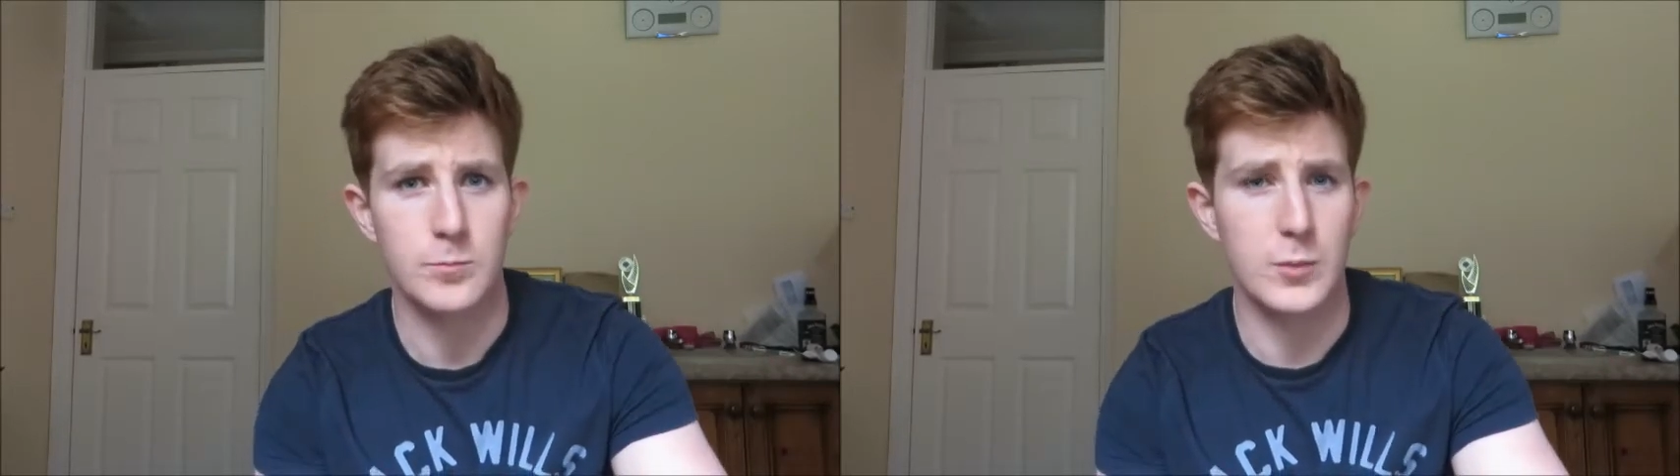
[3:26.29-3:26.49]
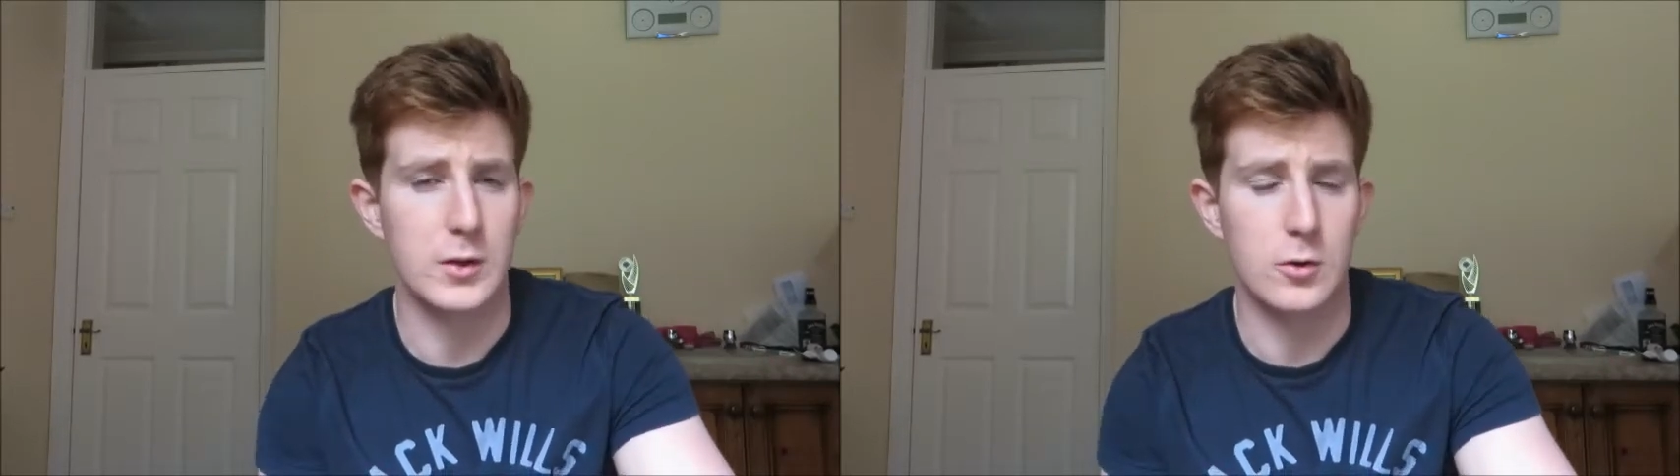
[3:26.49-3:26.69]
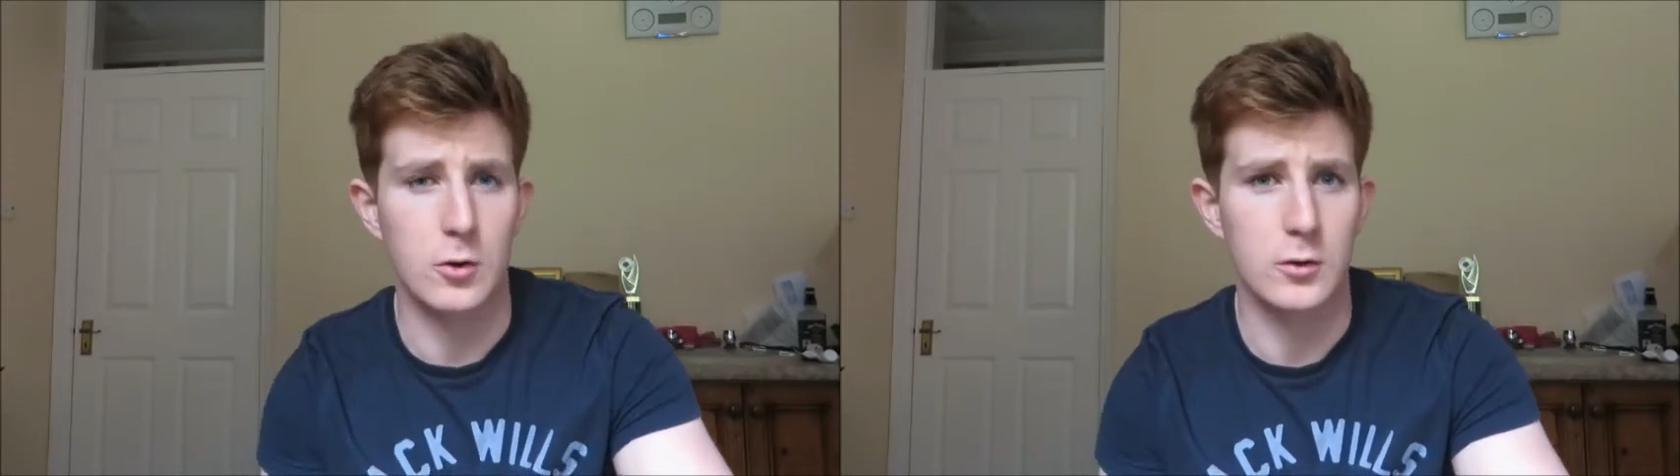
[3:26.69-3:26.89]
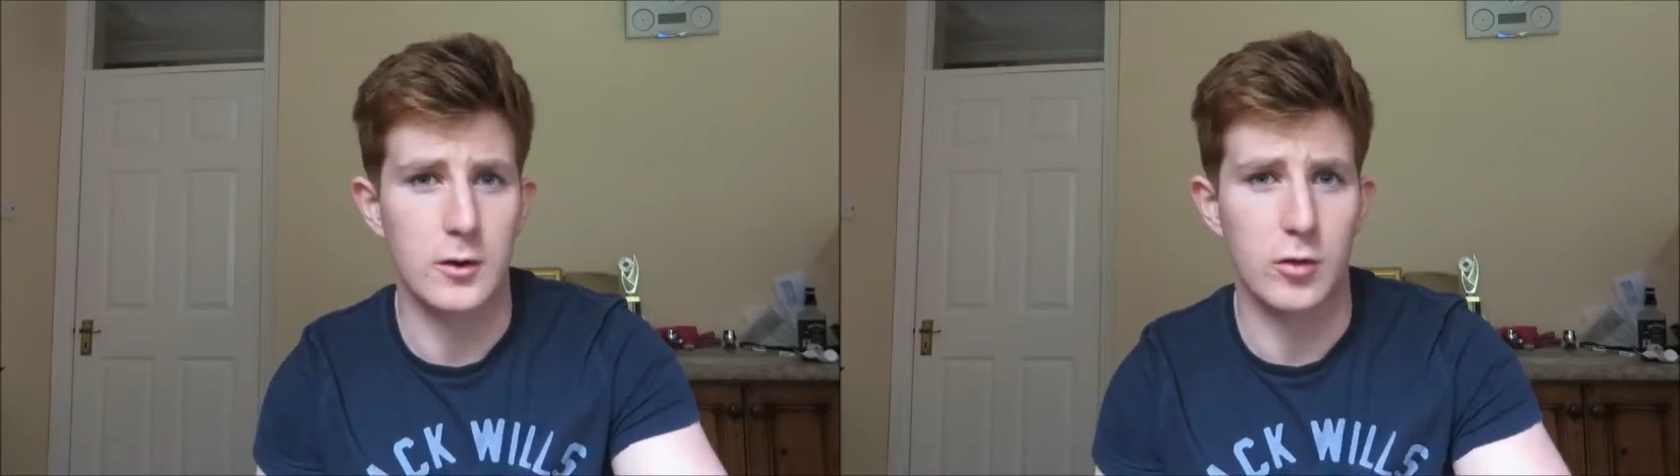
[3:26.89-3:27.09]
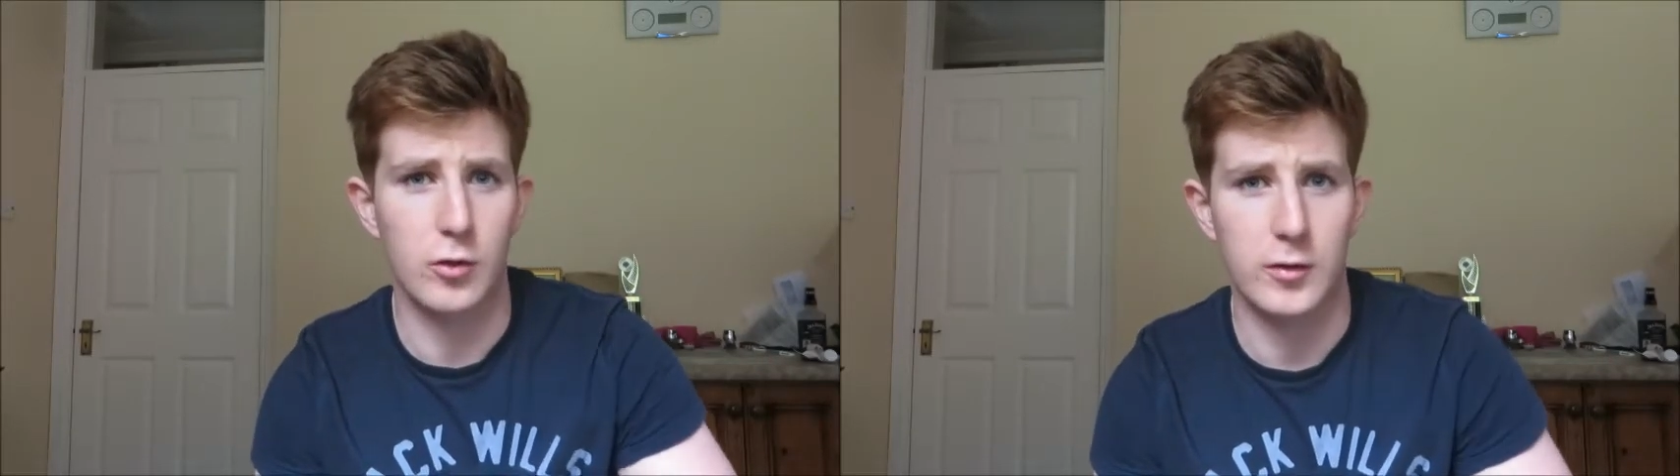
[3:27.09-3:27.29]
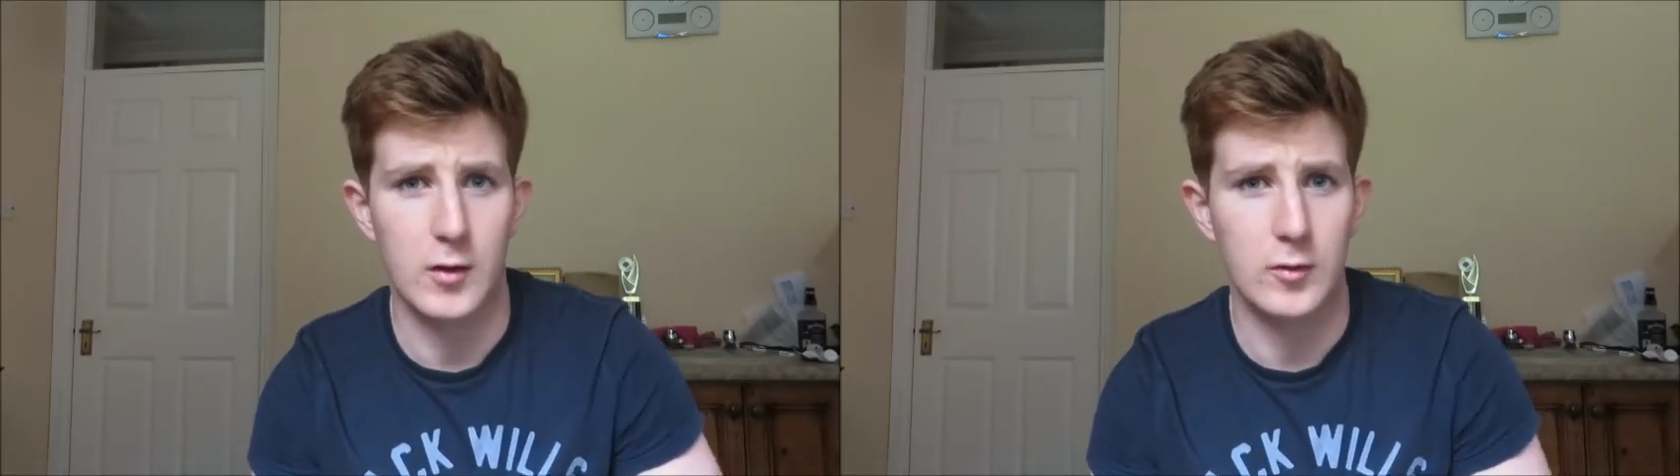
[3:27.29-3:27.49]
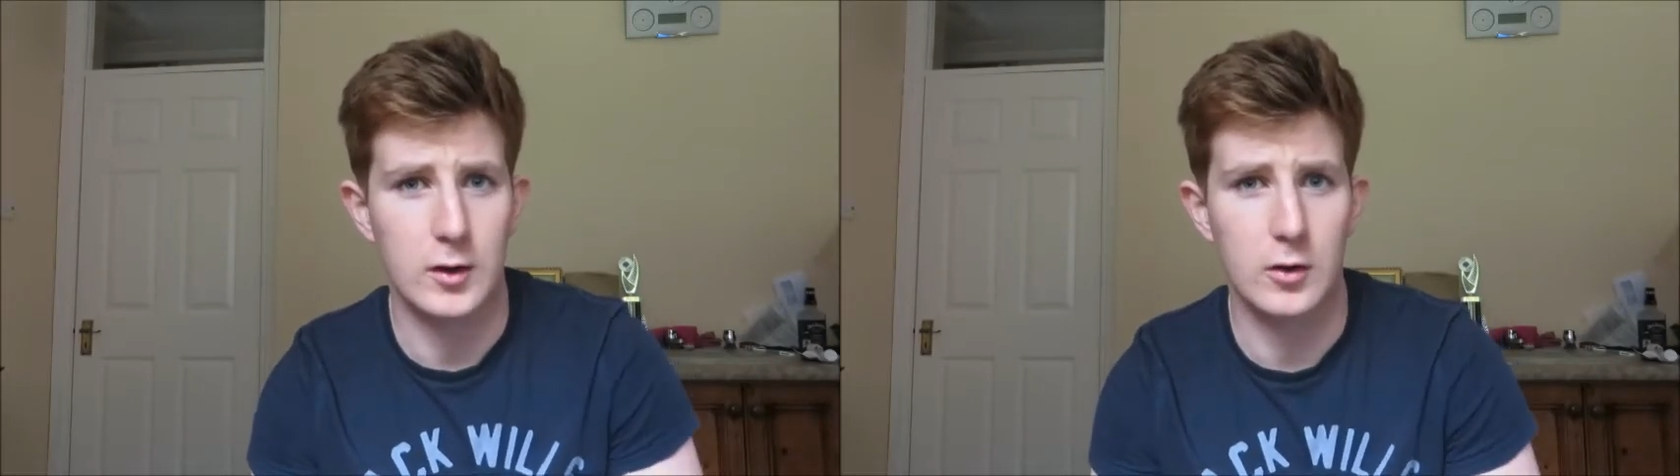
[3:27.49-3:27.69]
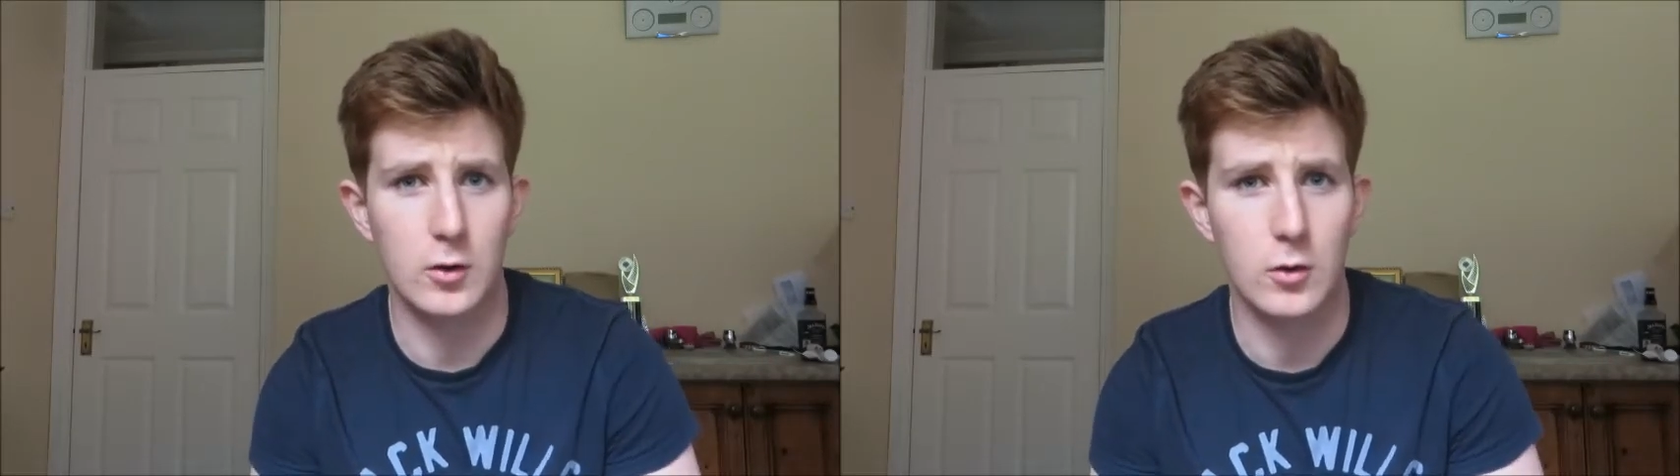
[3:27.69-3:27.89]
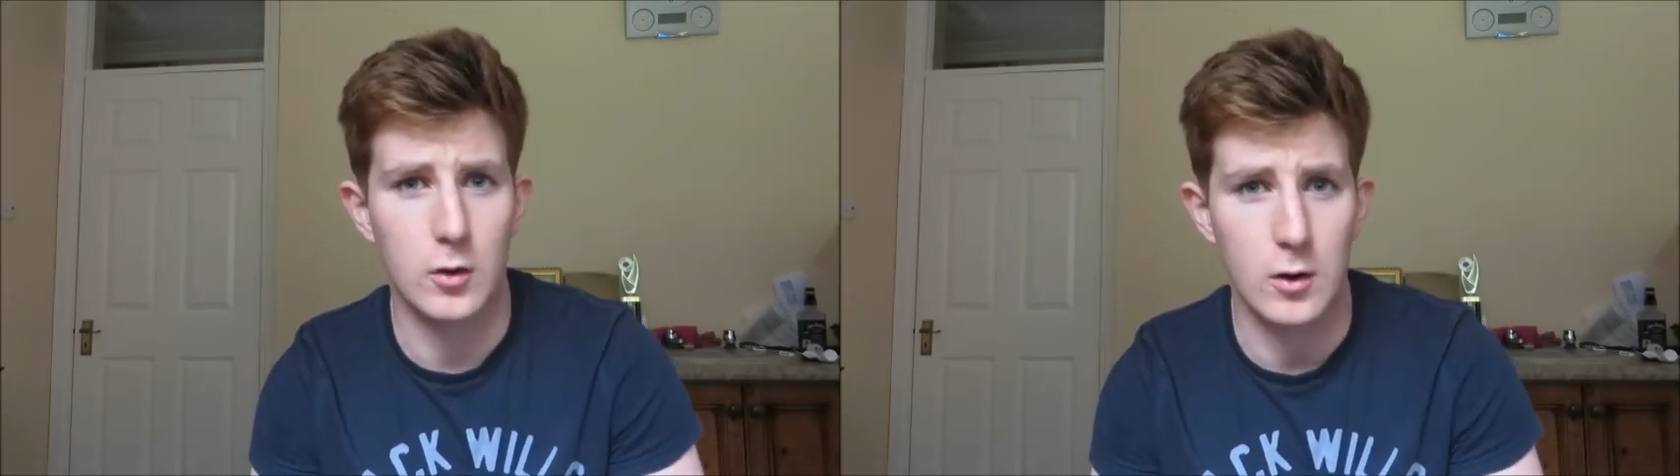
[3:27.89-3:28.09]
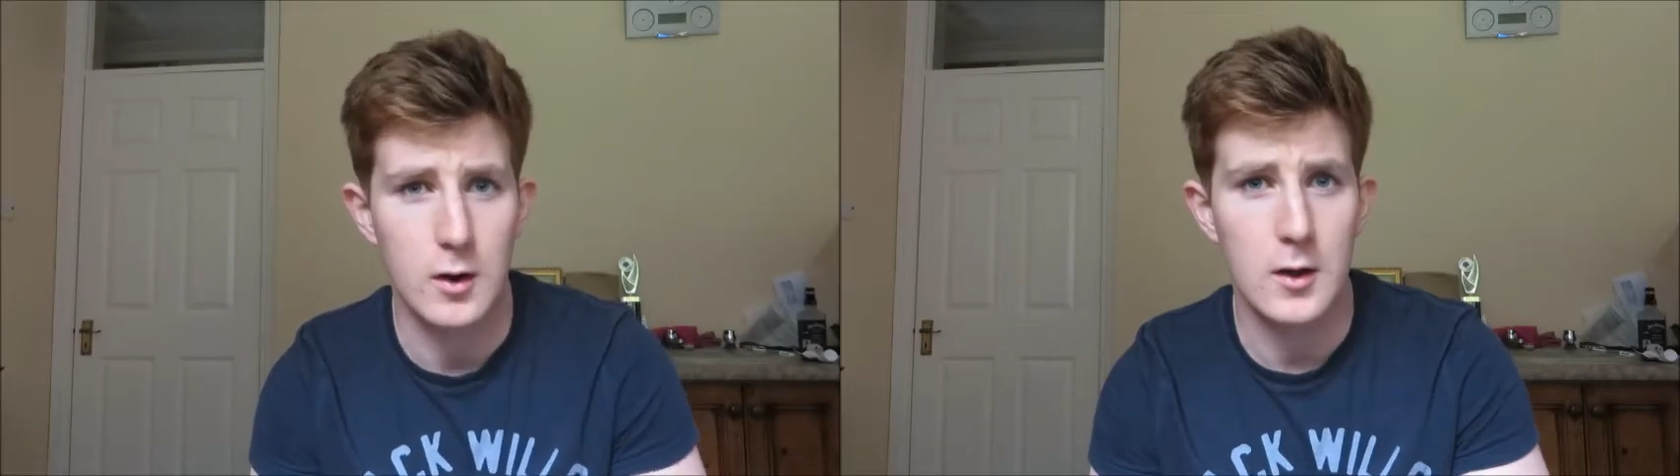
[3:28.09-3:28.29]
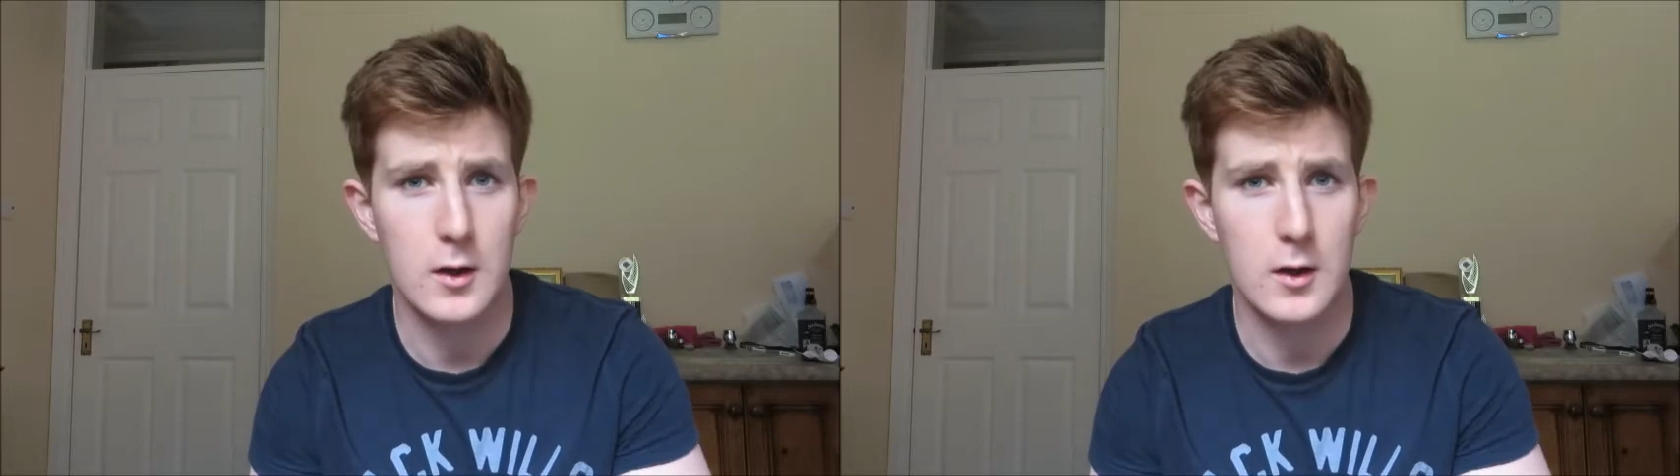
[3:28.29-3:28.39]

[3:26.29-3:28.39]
Being toned is just having a lower